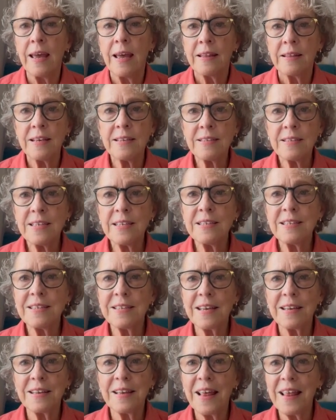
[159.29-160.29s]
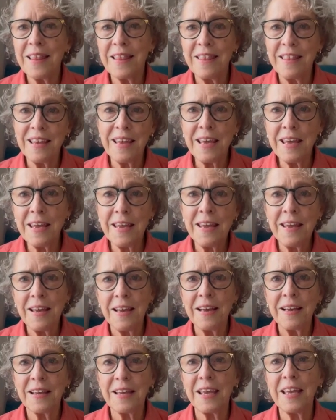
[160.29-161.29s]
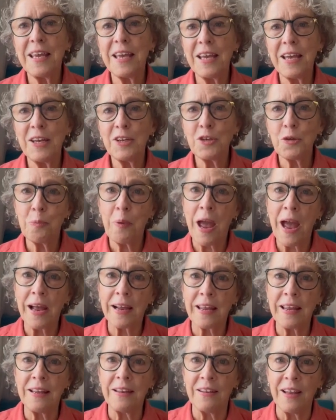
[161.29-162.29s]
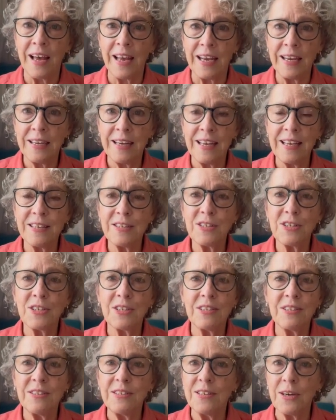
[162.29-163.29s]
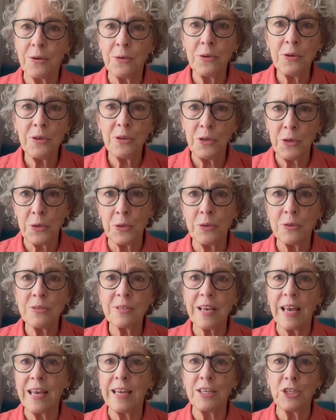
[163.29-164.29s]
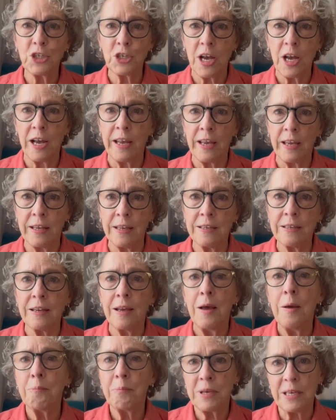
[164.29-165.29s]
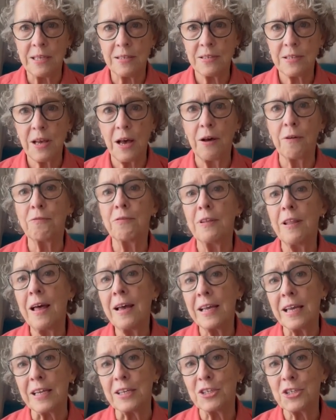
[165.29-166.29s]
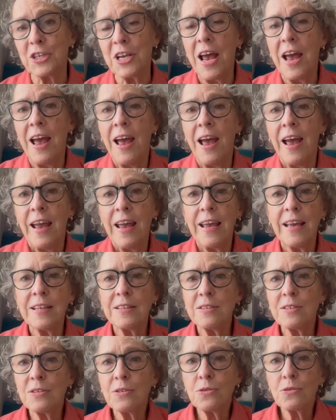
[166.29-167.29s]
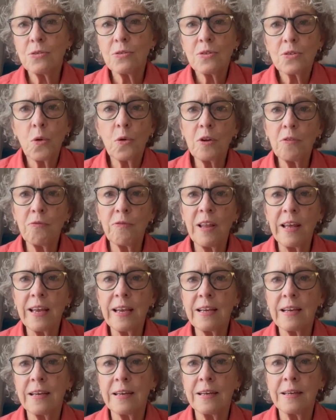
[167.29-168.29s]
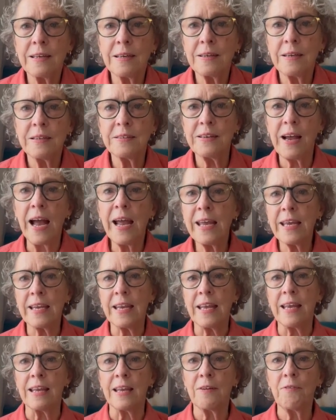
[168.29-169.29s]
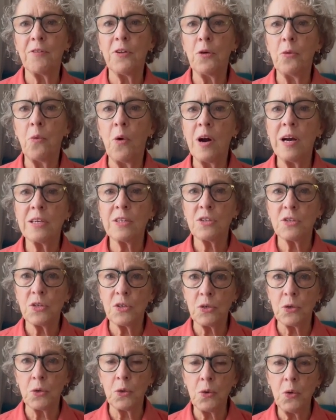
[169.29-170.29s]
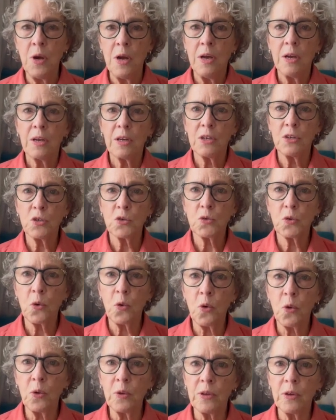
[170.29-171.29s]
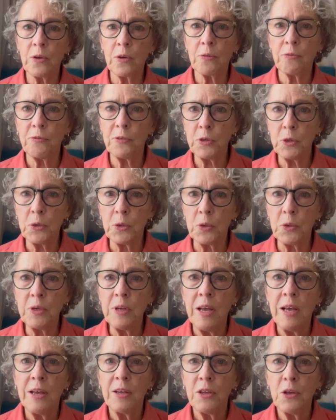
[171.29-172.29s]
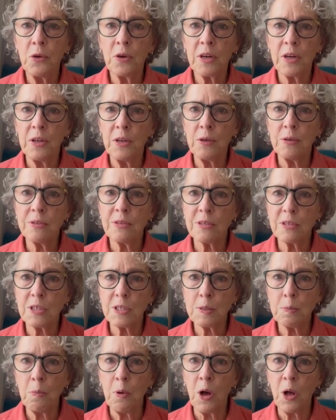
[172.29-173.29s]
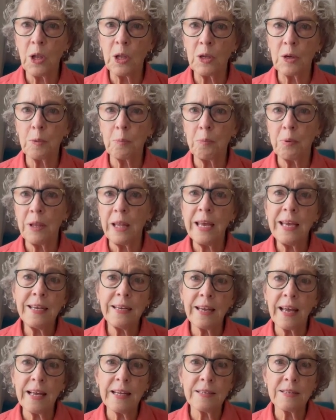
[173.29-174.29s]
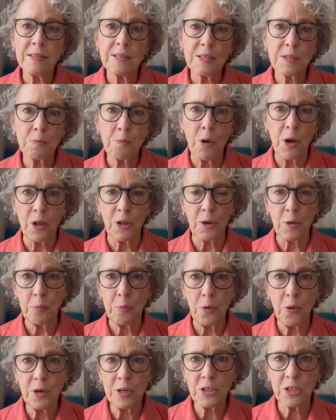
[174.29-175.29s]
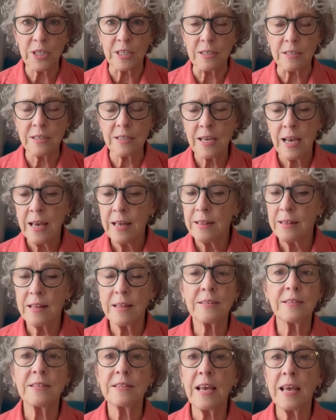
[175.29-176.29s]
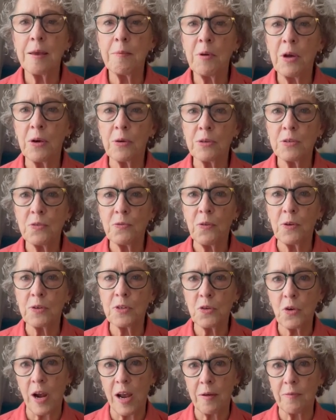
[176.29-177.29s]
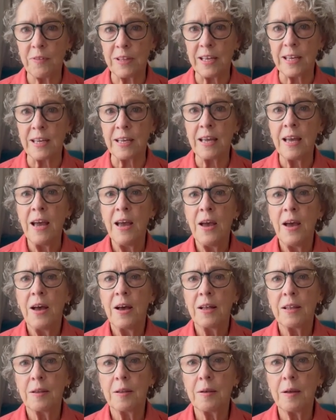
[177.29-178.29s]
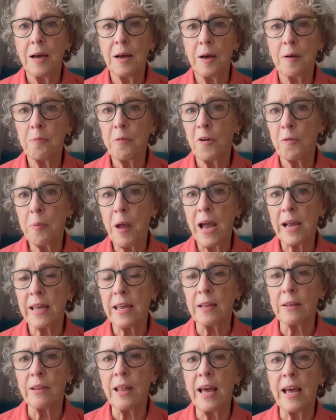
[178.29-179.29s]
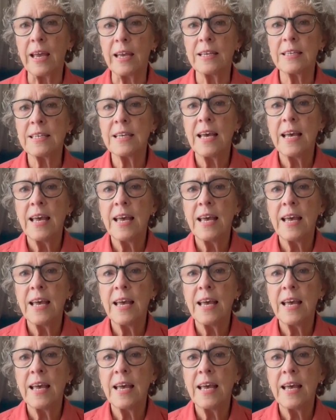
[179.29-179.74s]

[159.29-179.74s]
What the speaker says: This is the key to packing light, is don't use a giant piece of luggage. It's sort of like dieting. If you want to control your food, you're going to use a smaller plate and smaller portions. The same goes for traveling, for packing light.